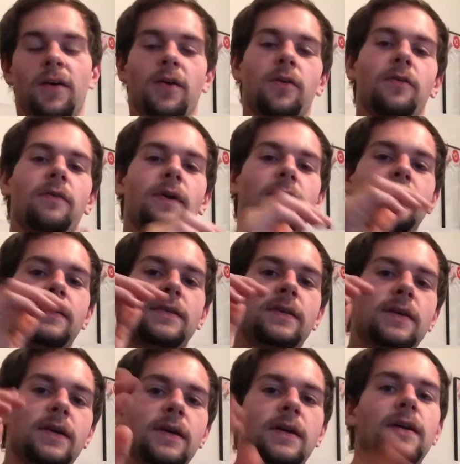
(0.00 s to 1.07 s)
Alright,
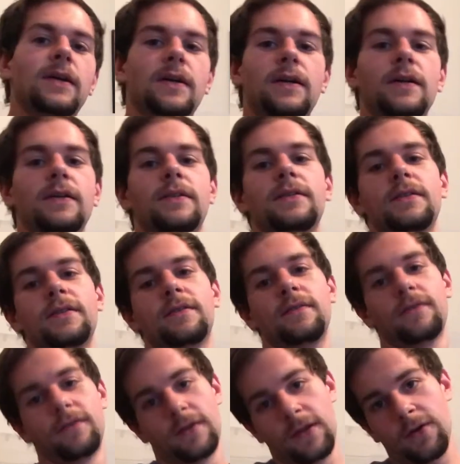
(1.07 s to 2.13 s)

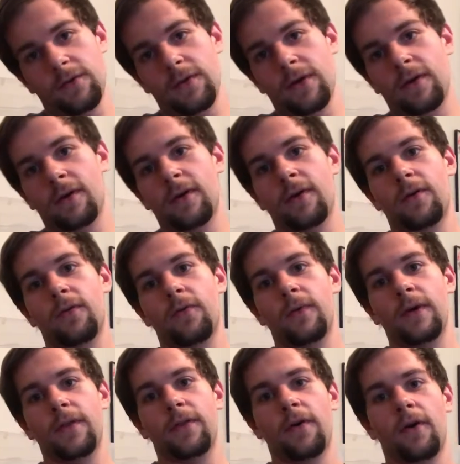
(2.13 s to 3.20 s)
here we are
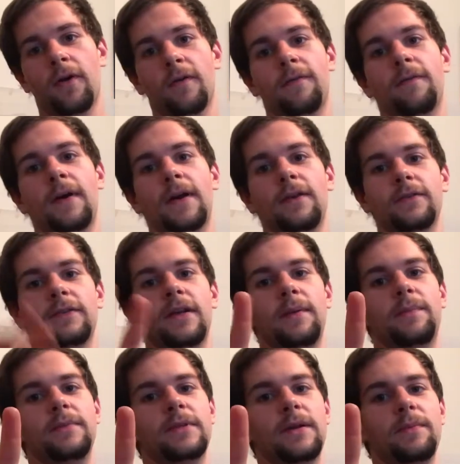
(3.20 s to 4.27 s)
with our final
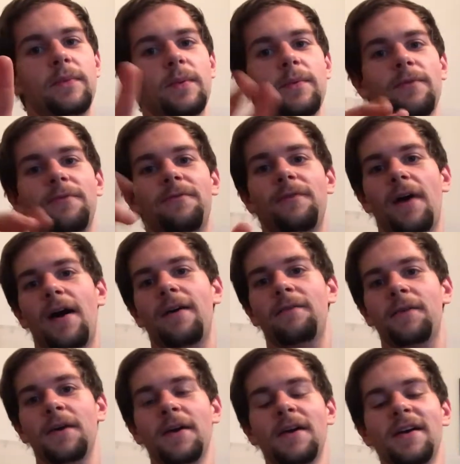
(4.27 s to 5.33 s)
tip, tip number 5.
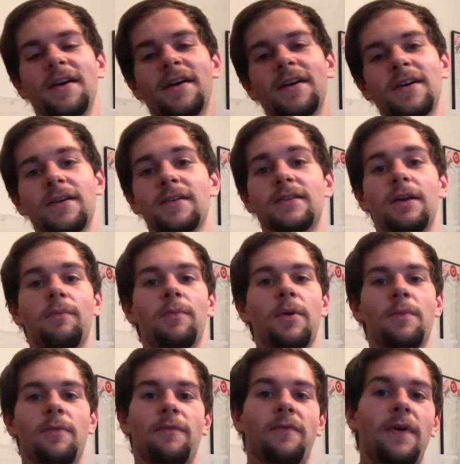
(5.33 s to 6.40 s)
Tip
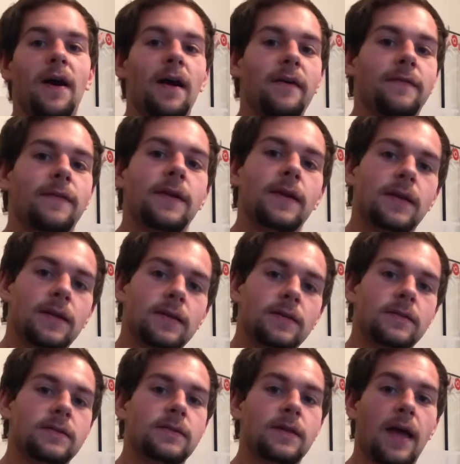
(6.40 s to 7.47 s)
number 5
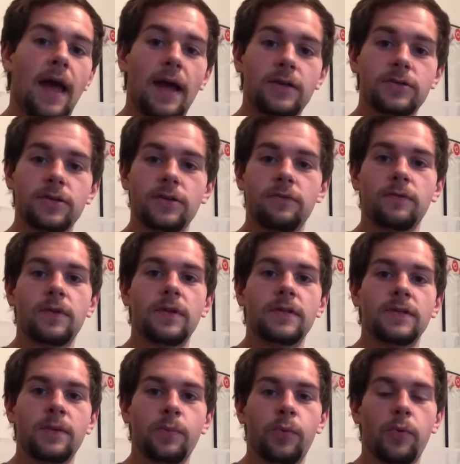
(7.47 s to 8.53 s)
is actually a really
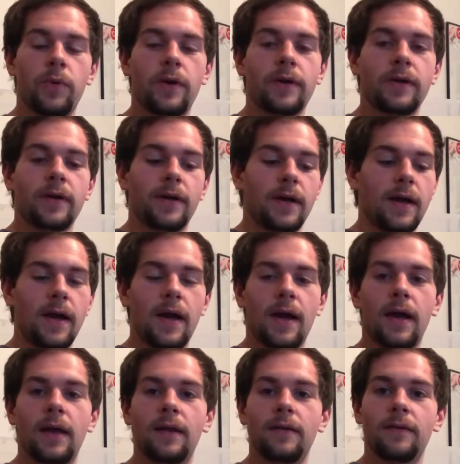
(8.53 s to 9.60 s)
simple one,
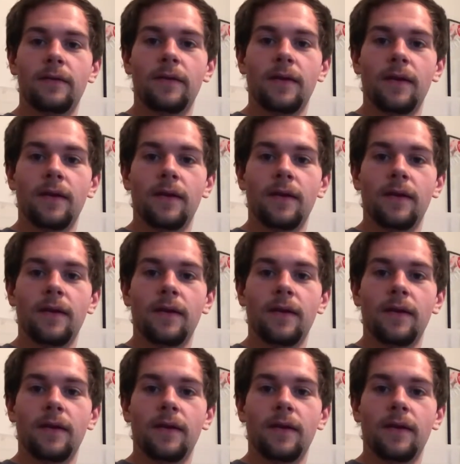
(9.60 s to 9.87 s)
and